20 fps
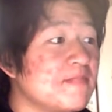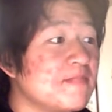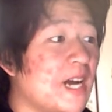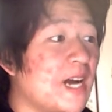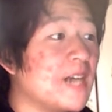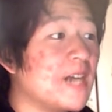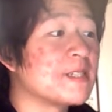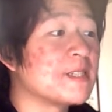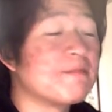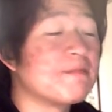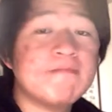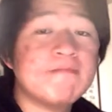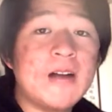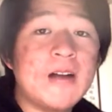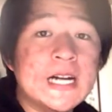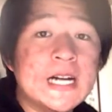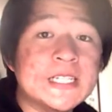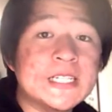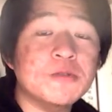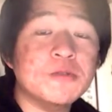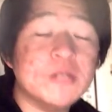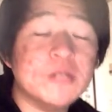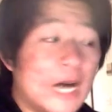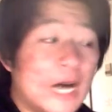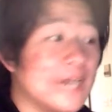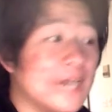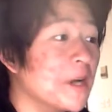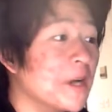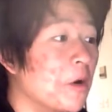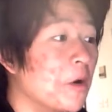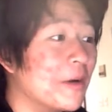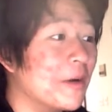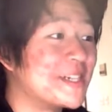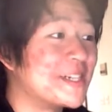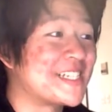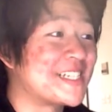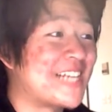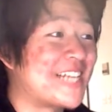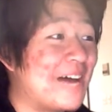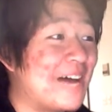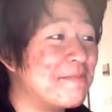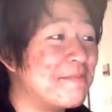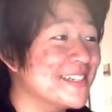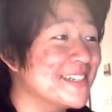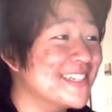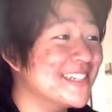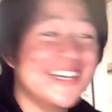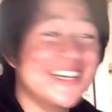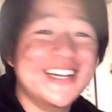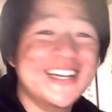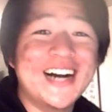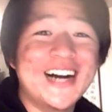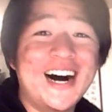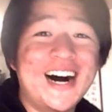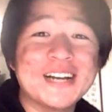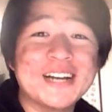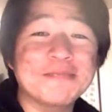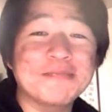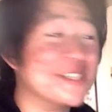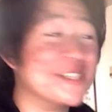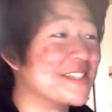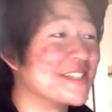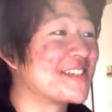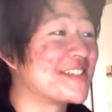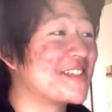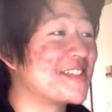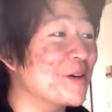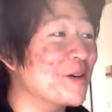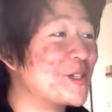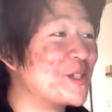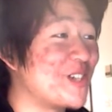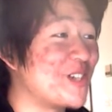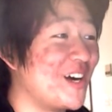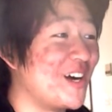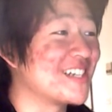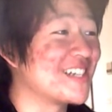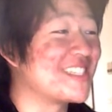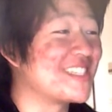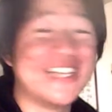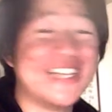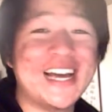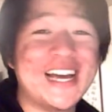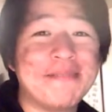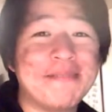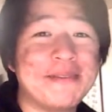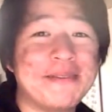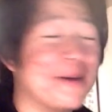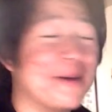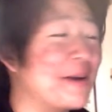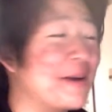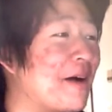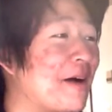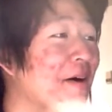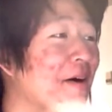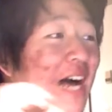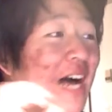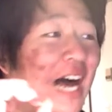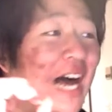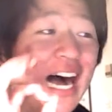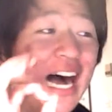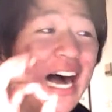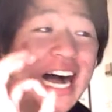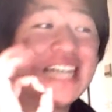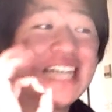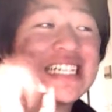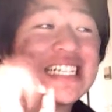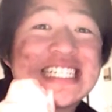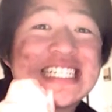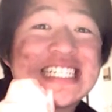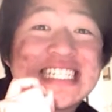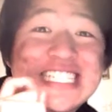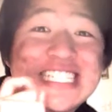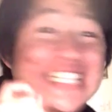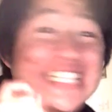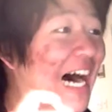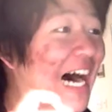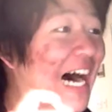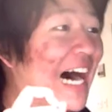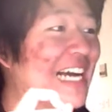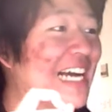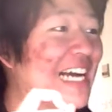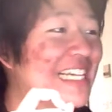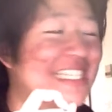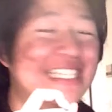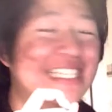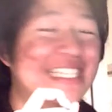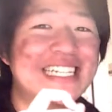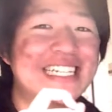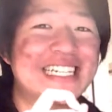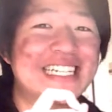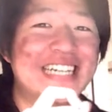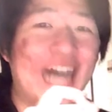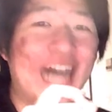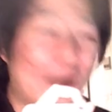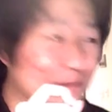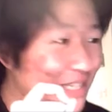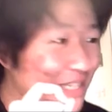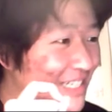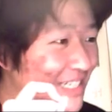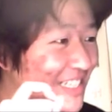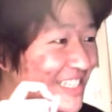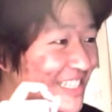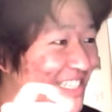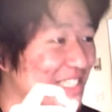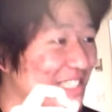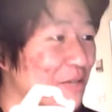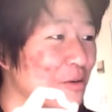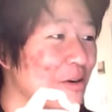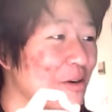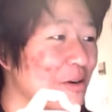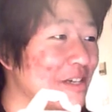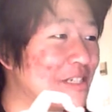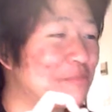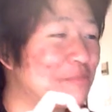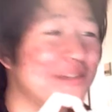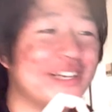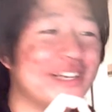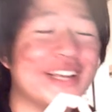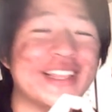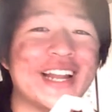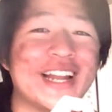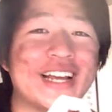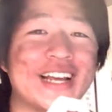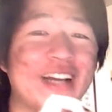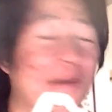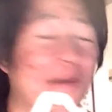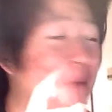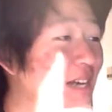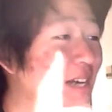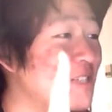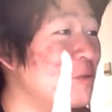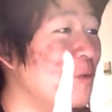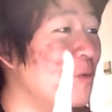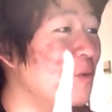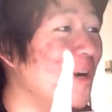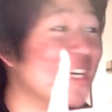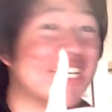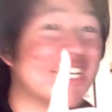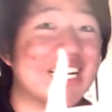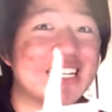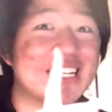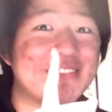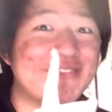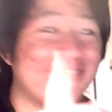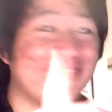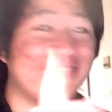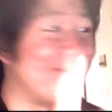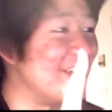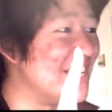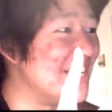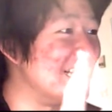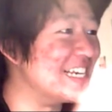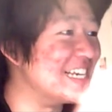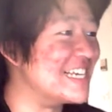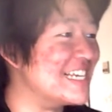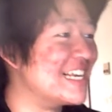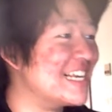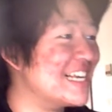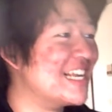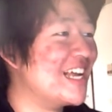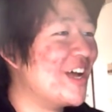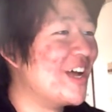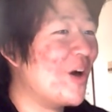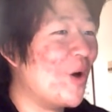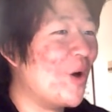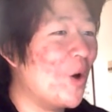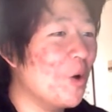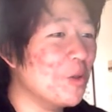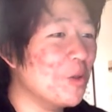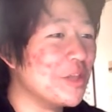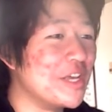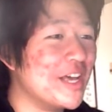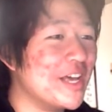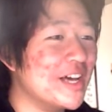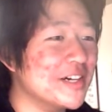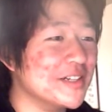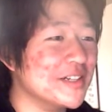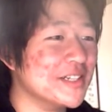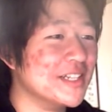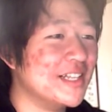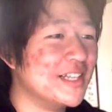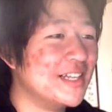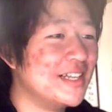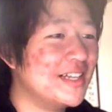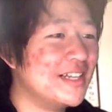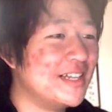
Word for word: Guys, I do not know what just happened. I am just so shocked and happy right now. I died. I was at 0 HP and then I got back to 1 and I defeated it. Holy hell.